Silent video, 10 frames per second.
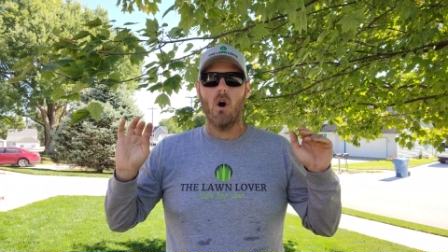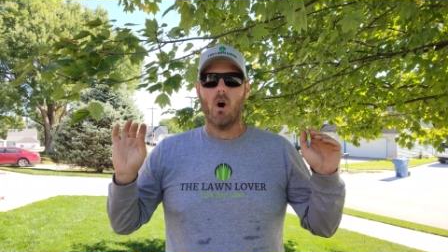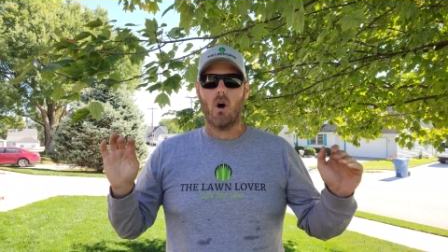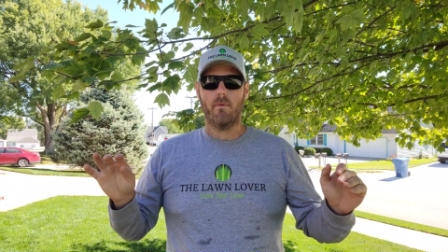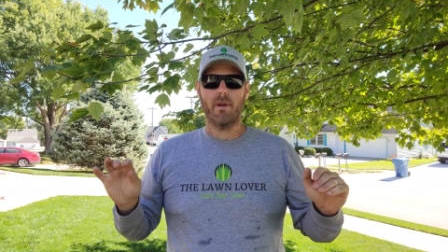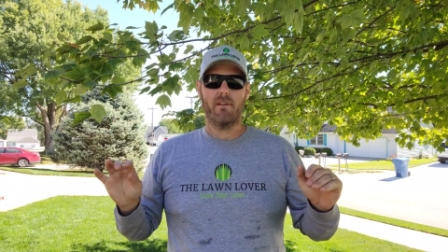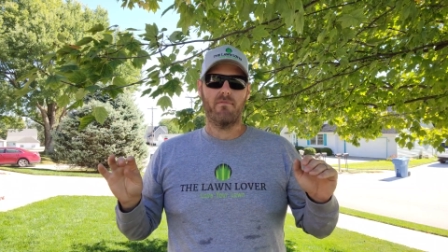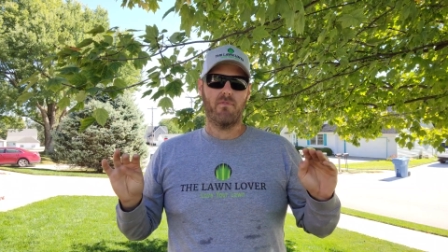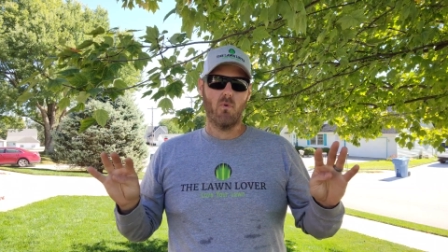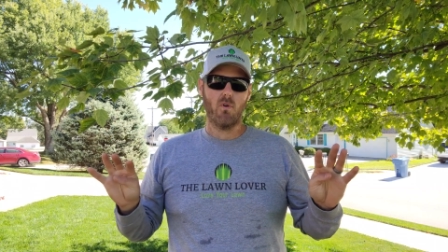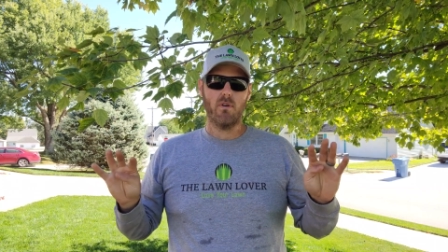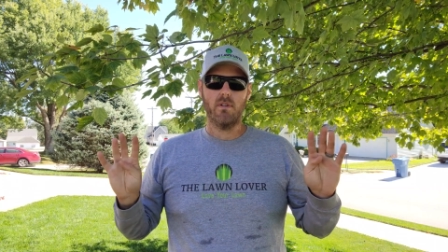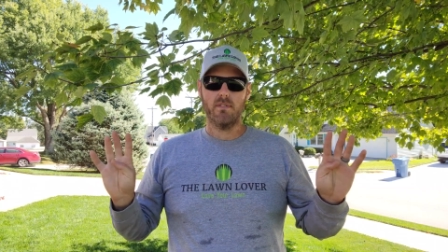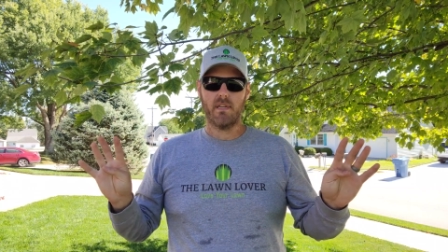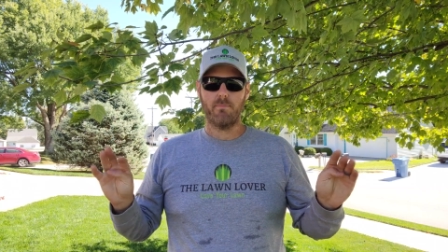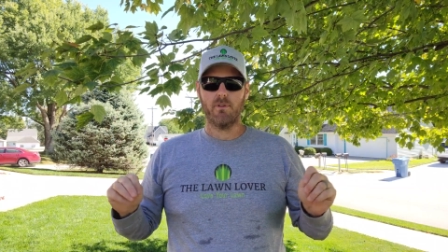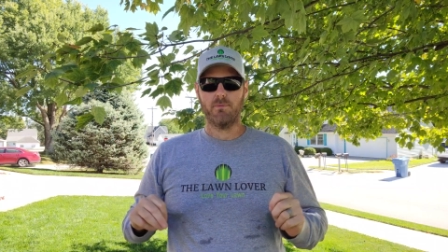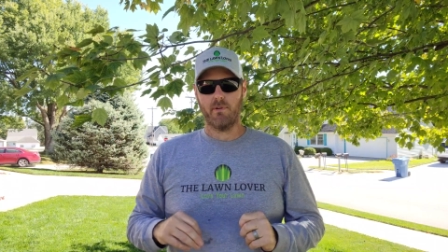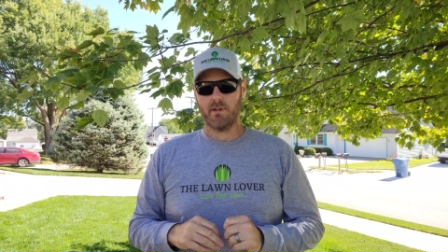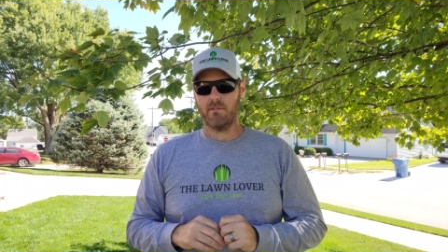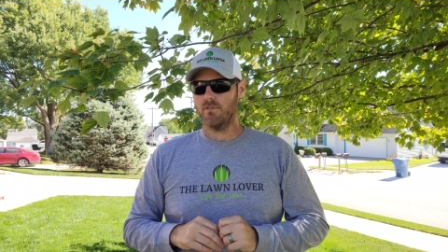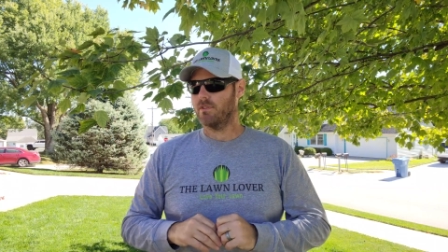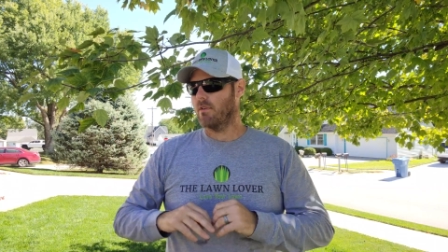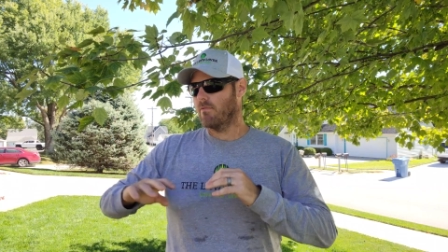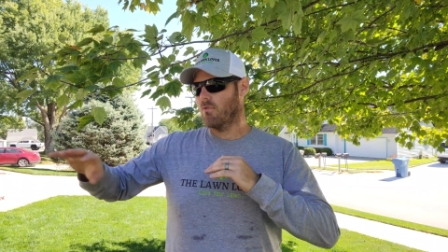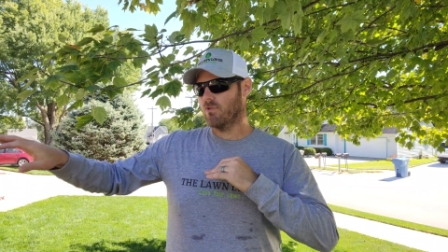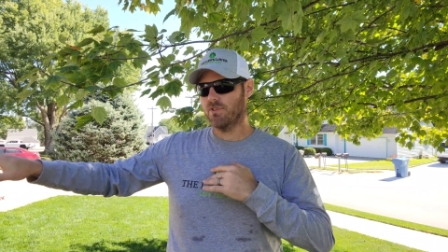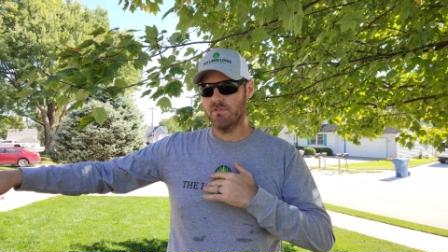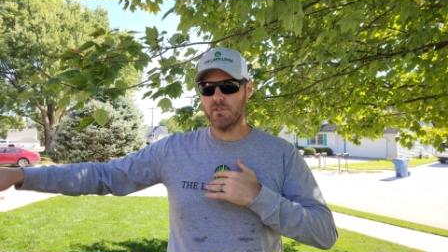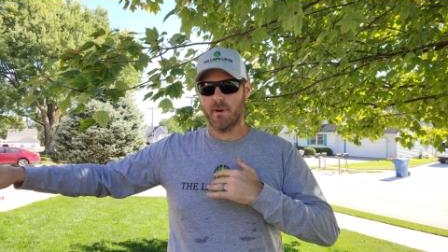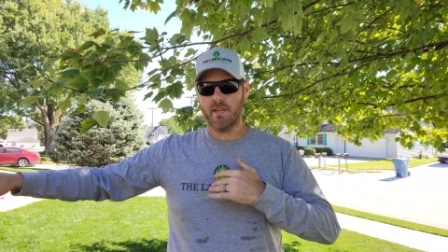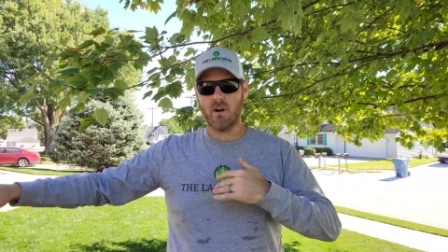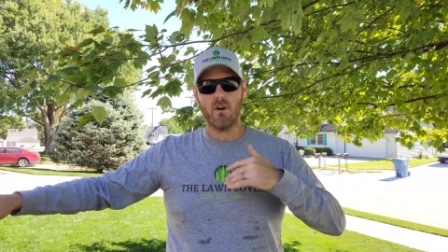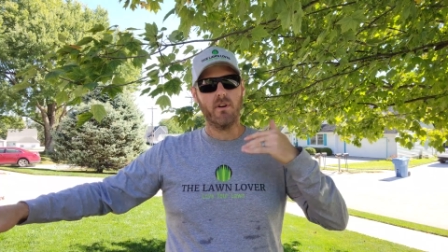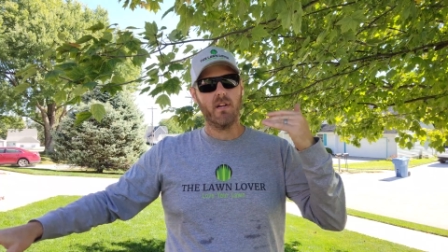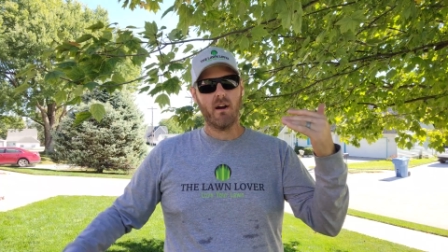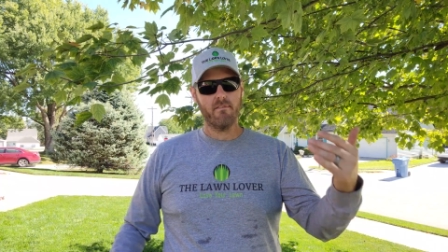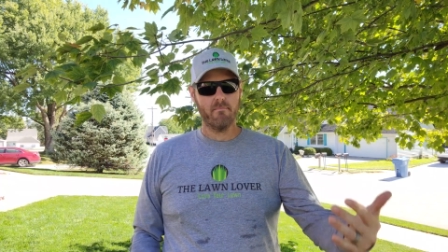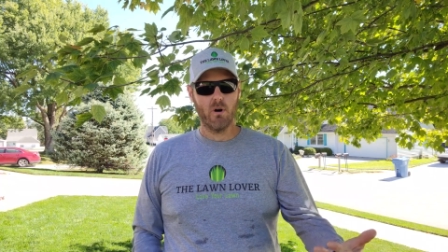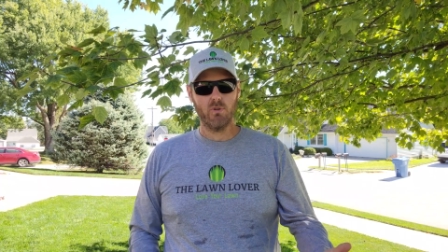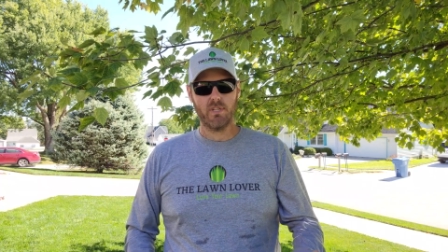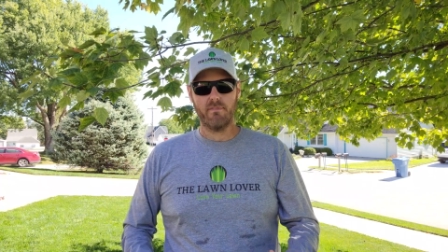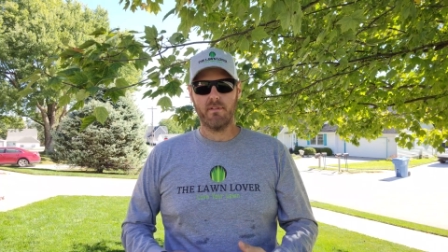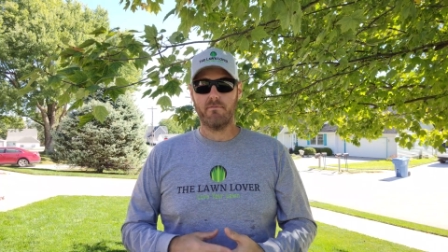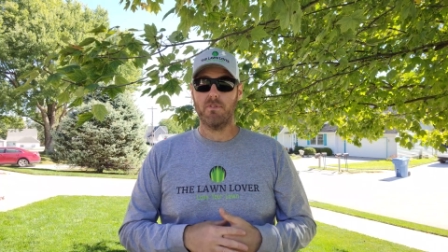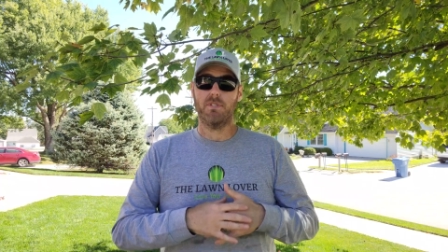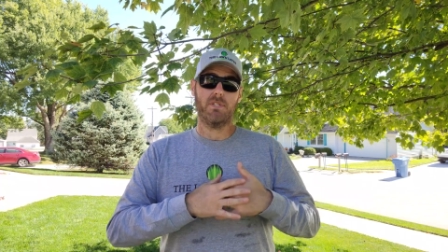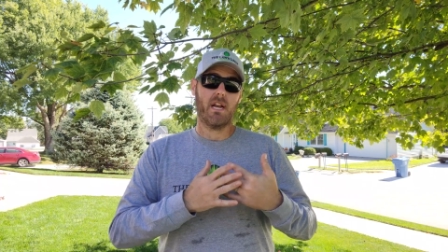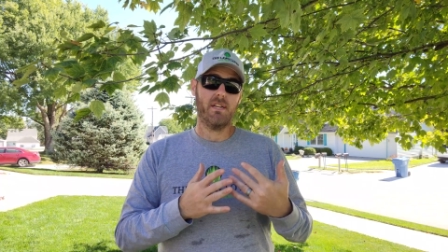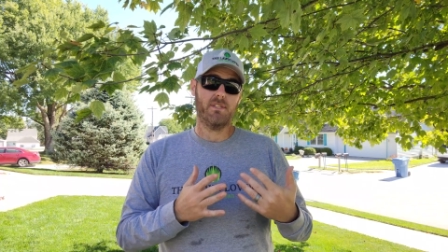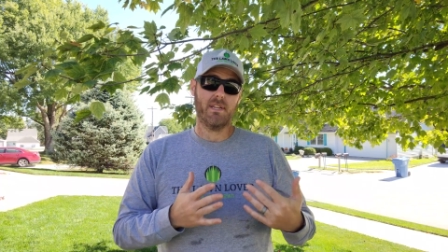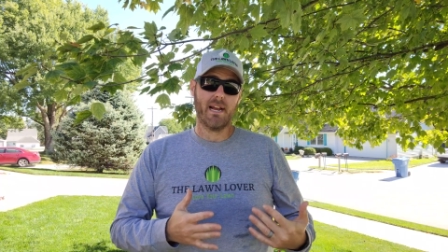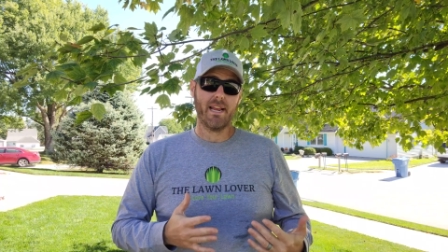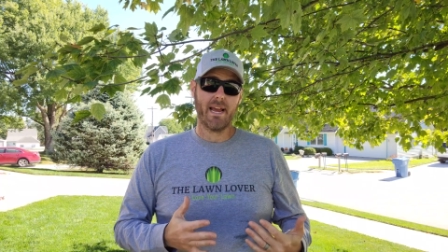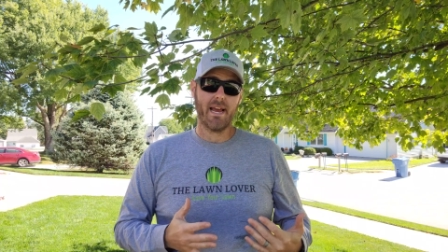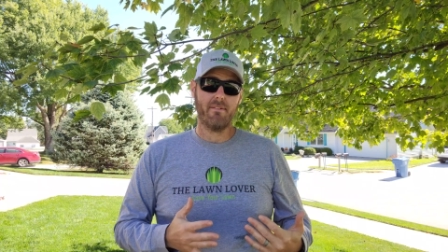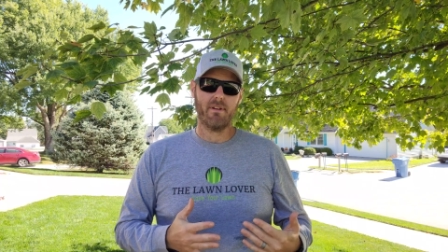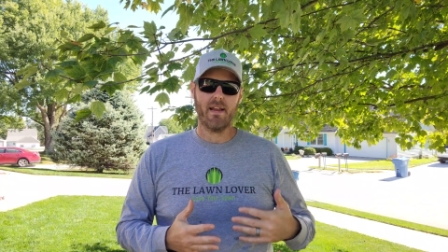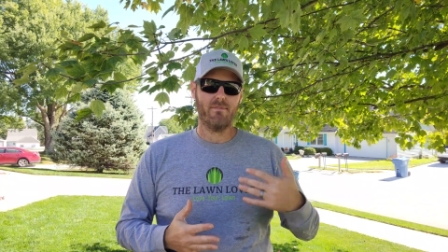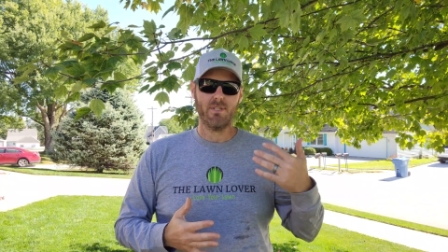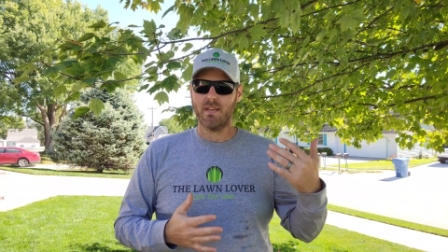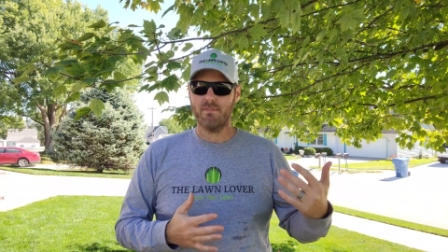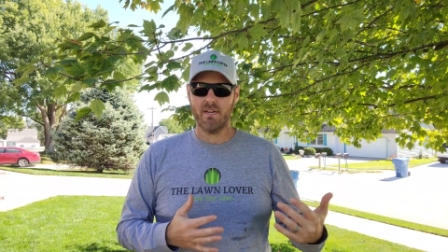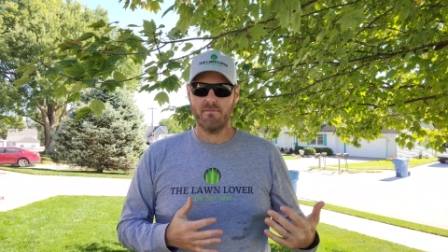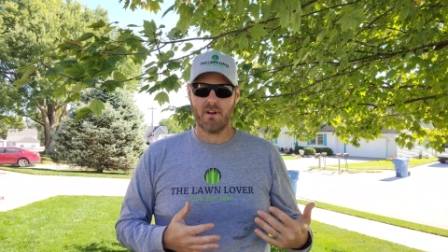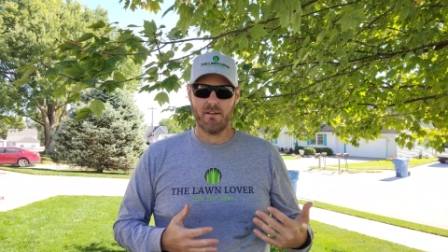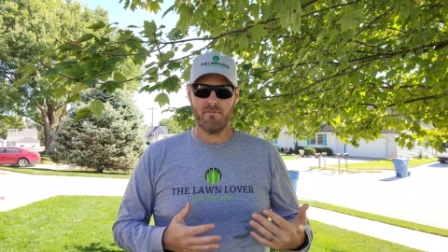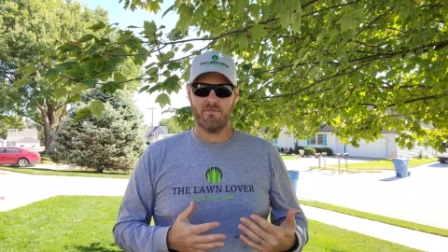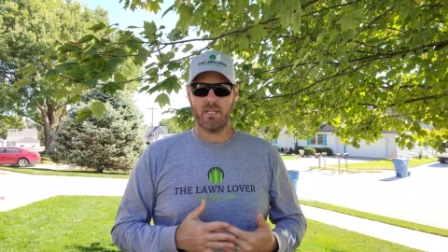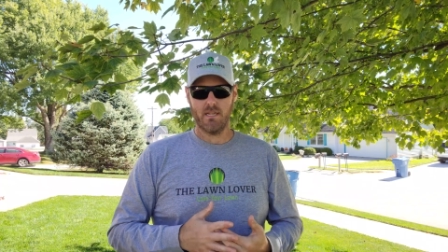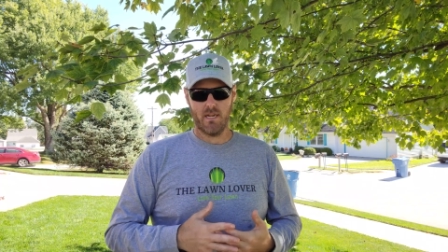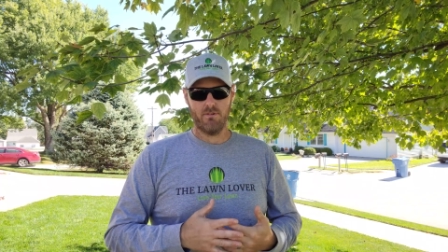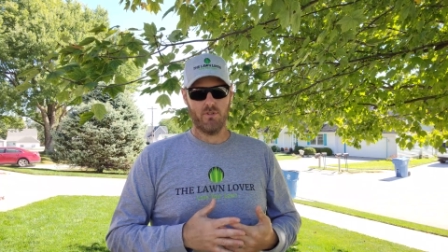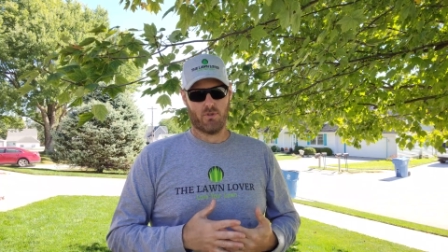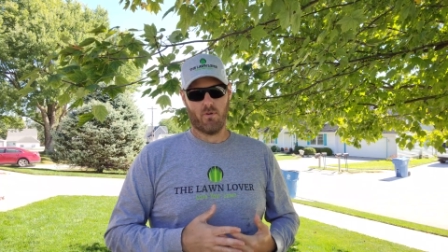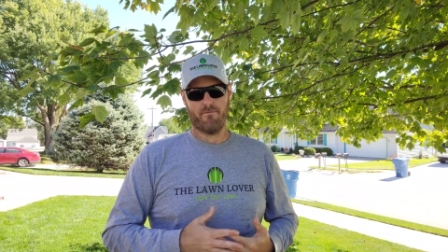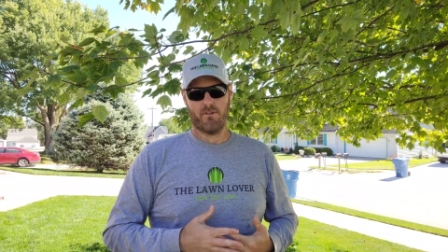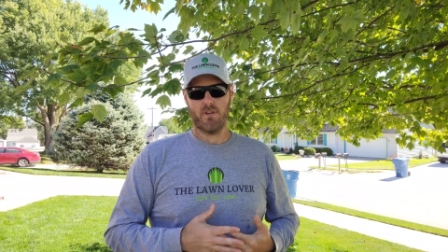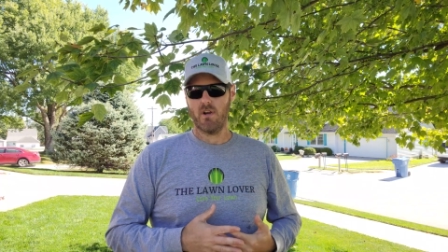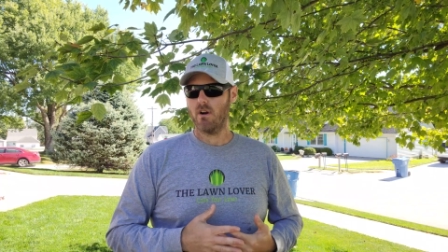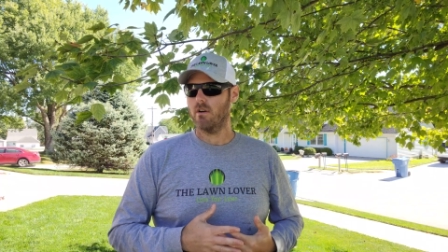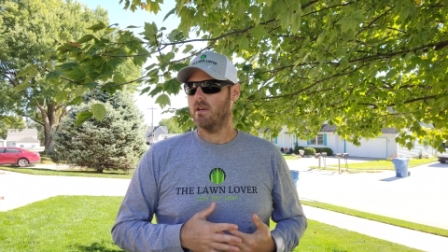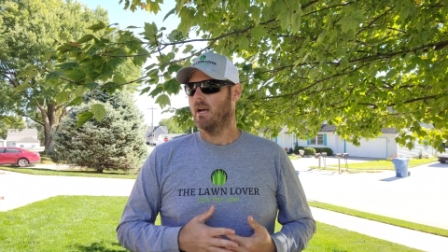automate 4 separate sprinklers, 4 zones of my yard, and cover most of it for the size that I have a 7,500 square foot yard.